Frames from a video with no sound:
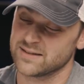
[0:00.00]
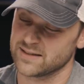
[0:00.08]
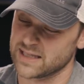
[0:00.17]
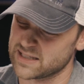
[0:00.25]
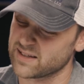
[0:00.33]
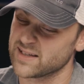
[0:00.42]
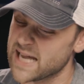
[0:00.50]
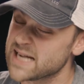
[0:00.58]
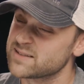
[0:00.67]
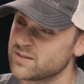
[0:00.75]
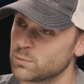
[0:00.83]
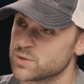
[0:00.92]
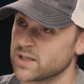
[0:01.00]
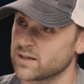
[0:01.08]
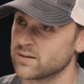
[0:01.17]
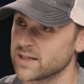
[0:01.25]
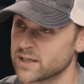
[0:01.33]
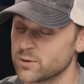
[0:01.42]
They connect almost like
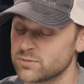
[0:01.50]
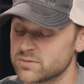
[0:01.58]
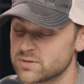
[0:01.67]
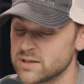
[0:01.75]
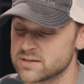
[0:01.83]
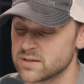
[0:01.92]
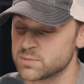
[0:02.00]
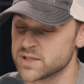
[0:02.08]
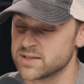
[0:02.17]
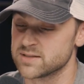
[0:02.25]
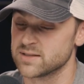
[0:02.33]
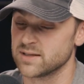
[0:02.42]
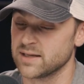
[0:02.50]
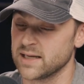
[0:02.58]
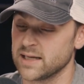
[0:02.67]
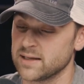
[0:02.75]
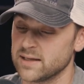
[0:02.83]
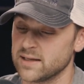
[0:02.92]
a Lego in some sense.
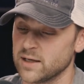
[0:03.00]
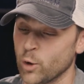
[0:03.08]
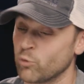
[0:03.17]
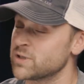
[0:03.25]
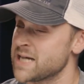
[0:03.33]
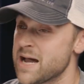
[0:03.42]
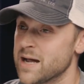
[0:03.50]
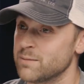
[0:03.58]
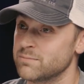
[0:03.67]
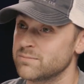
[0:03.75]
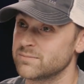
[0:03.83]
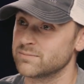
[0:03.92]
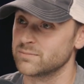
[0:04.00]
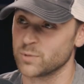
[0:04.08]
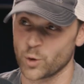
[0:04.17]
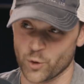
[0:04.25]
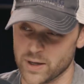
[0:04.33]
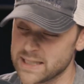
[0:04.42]
And over time,
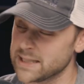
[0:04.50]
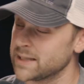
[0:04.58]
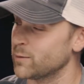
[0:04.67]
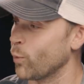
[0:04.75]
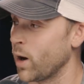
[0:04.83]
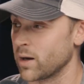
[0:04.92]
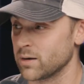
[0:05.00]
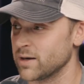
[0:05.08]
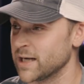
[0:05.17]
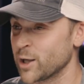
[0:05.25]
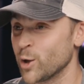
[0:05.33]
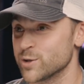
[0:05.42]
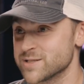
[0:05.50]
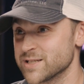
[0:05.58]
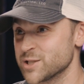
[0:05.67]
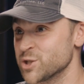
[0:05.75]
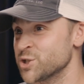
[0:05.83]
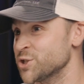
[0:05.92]
grading water, it causes
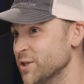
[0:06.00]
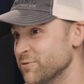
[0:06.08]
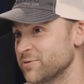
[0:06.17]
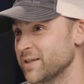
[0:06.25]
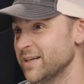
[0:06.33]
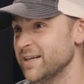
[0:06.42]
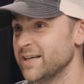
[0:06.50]
it to shift.